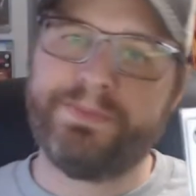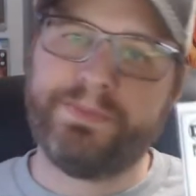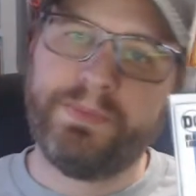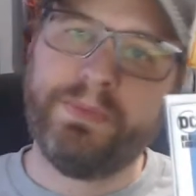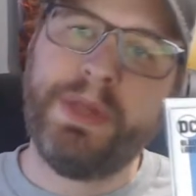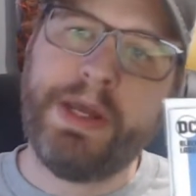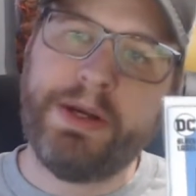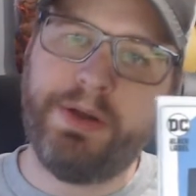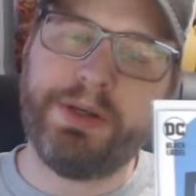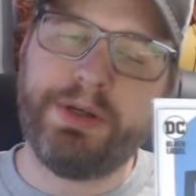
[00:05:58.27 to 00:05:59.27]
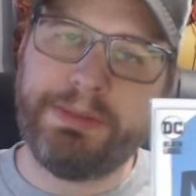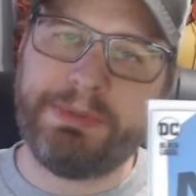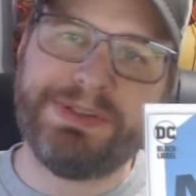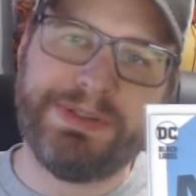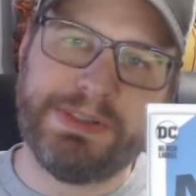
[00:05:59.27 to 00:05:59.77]
not all your
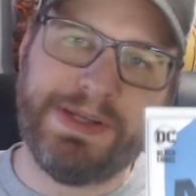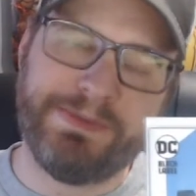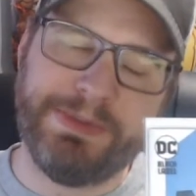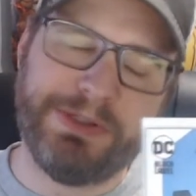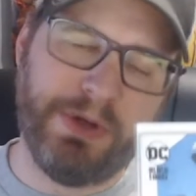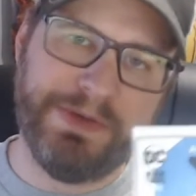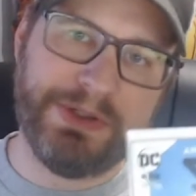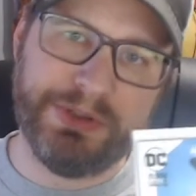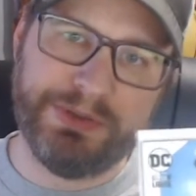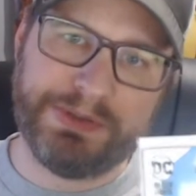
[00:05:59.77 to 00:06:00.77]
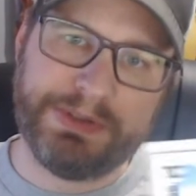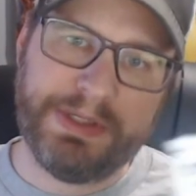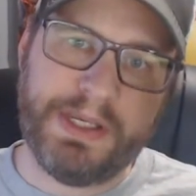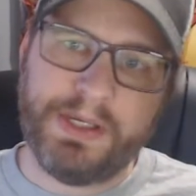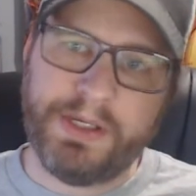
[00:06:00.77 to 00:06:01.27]
limited series have to be 12 issues.
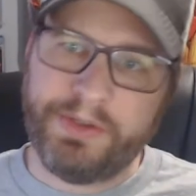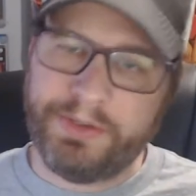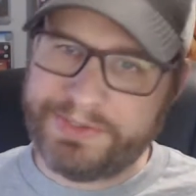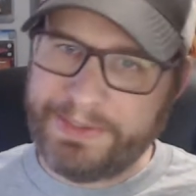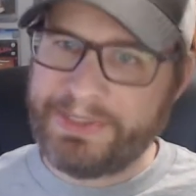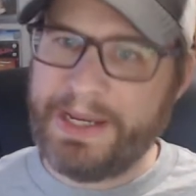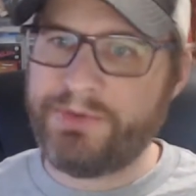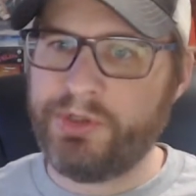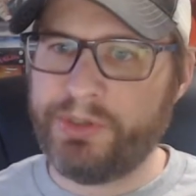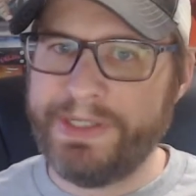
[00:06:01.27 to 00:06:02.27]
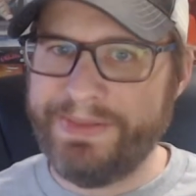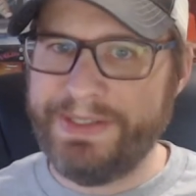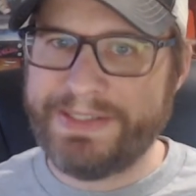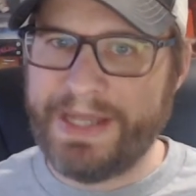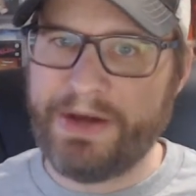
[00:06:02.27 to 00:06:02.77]
Sometimes you can get the
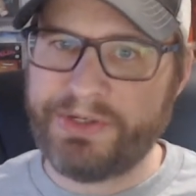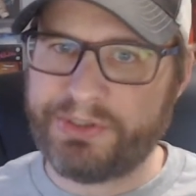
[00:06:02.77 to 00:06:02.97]
entire story